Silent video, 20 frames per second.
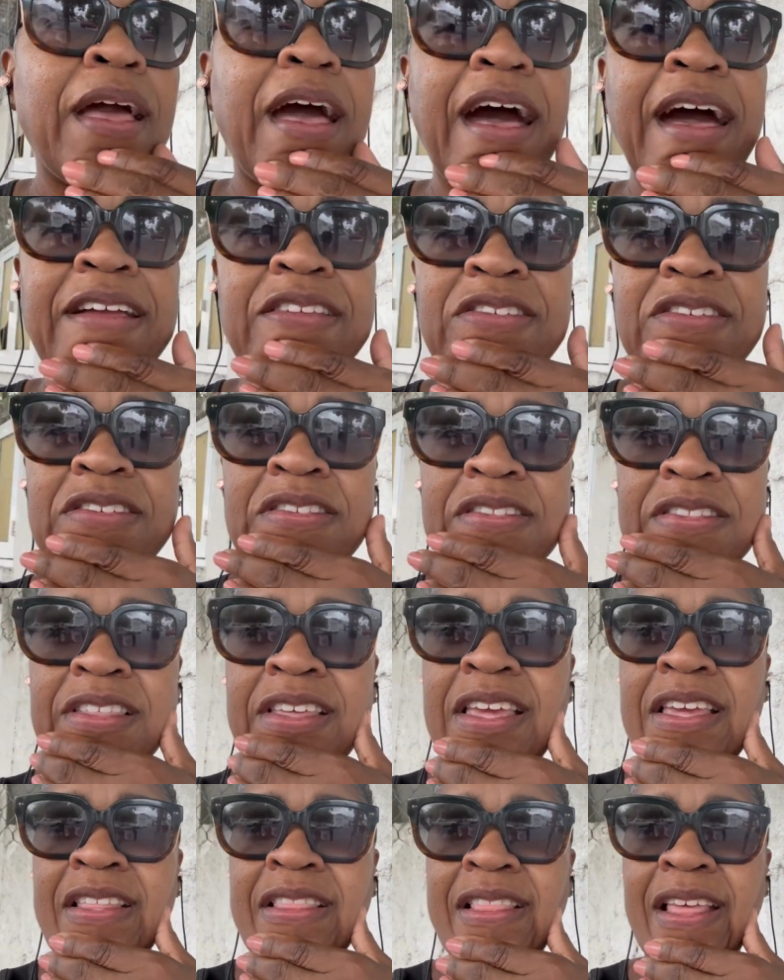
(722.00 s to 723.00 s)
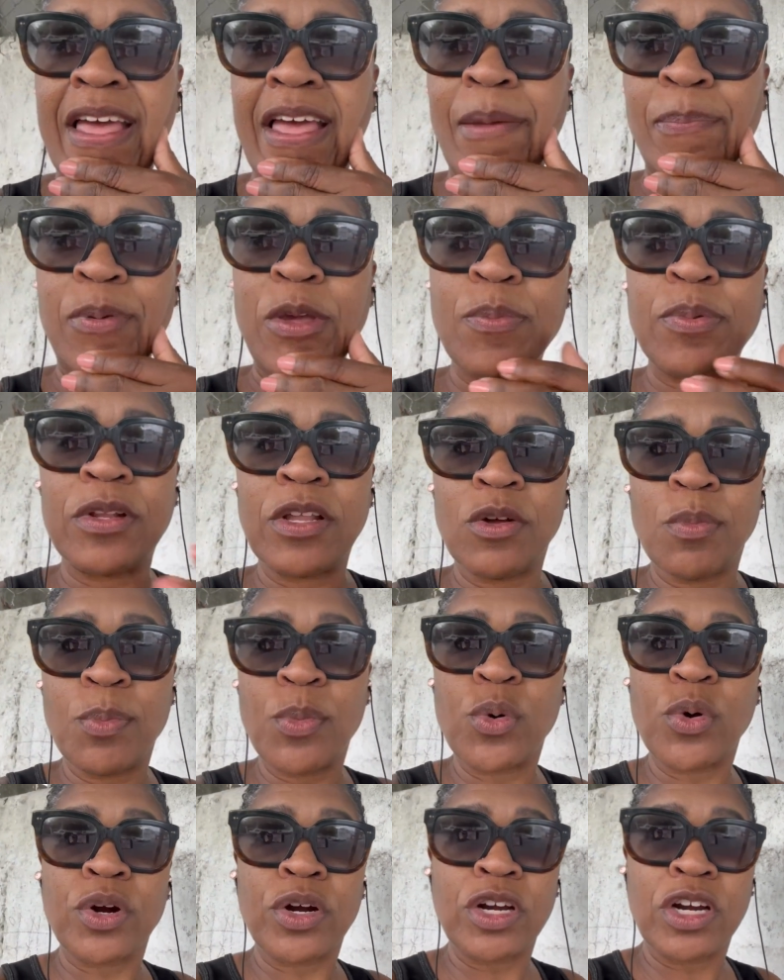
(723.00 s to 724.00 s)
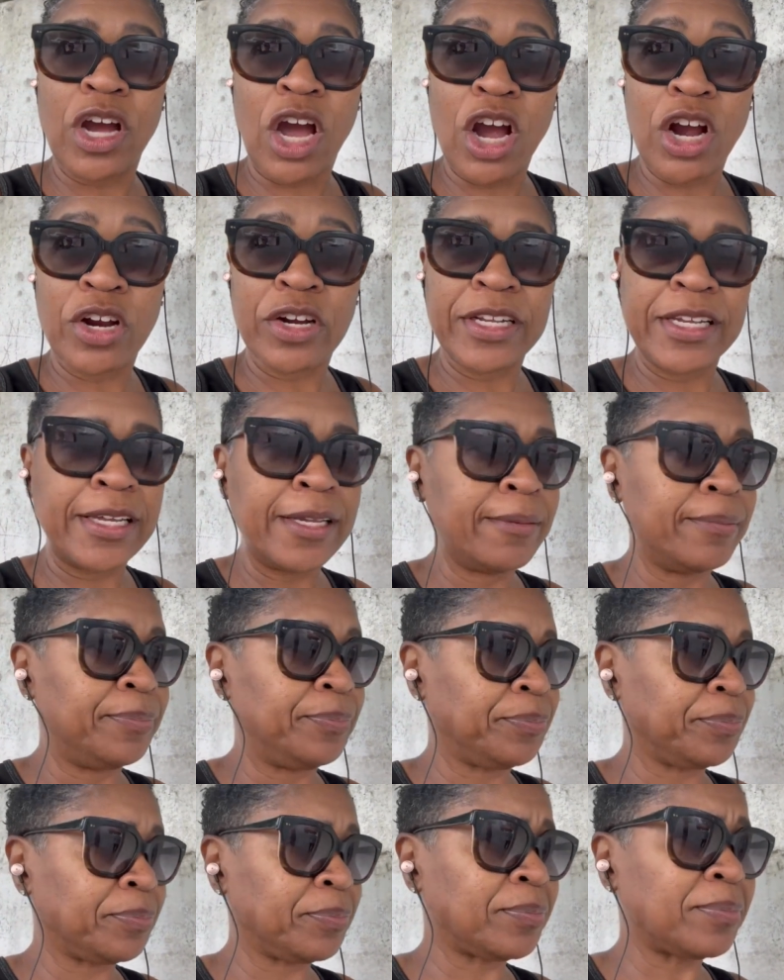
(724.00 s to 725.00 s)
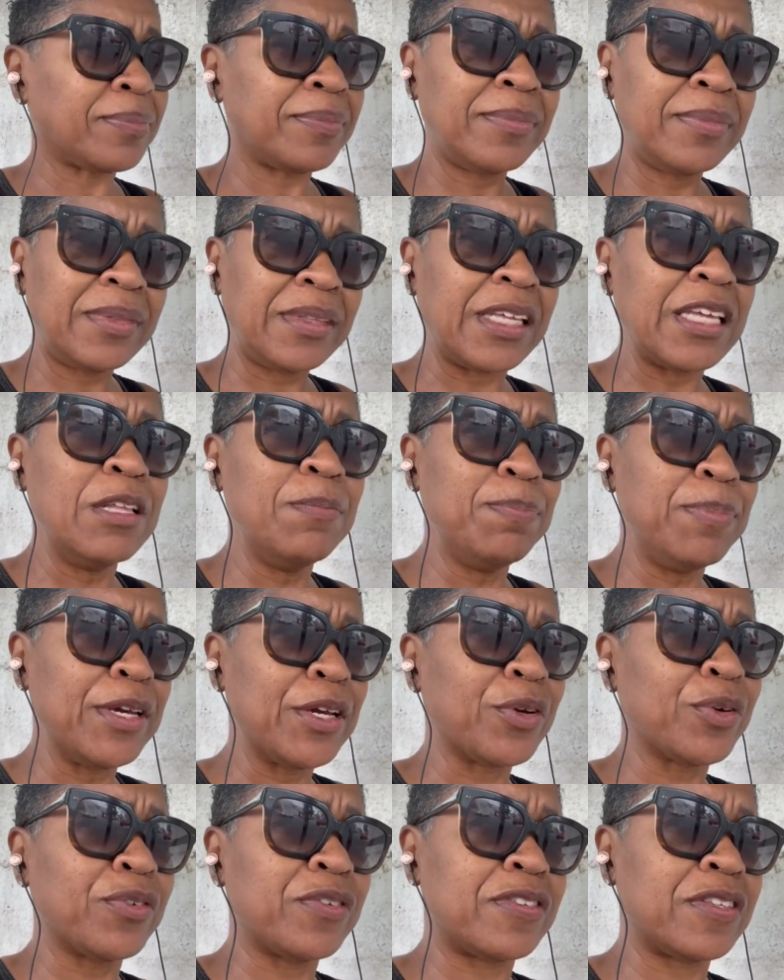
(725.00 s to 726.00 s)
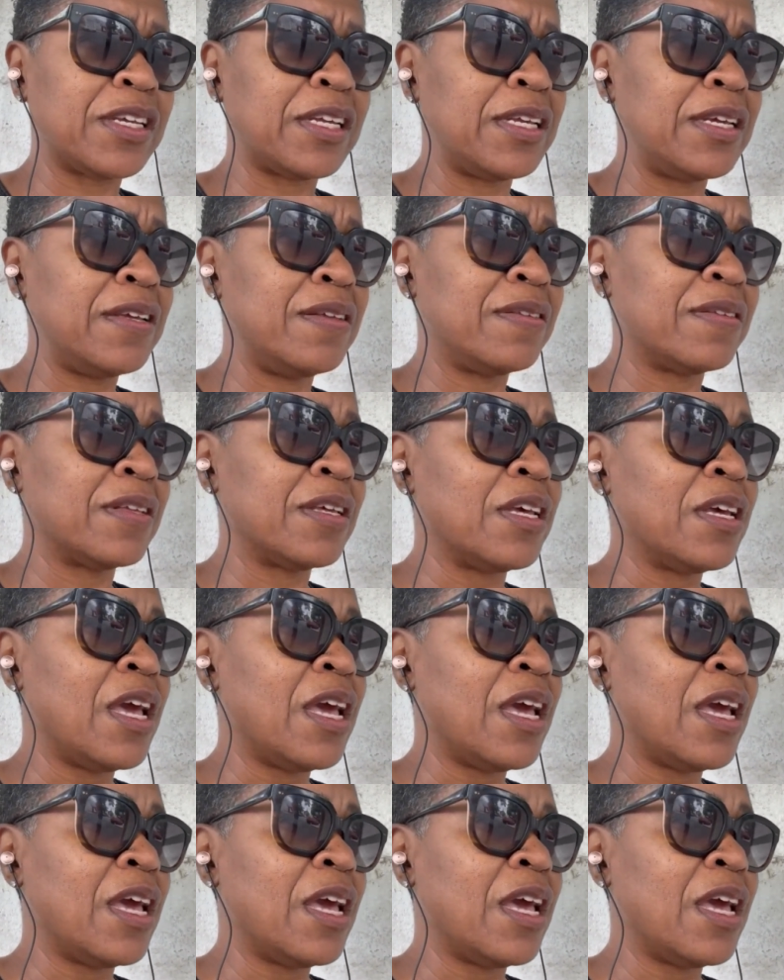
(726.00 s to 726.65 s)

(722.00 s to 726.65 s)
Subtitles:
I just think that people are more guarded in bigger cities,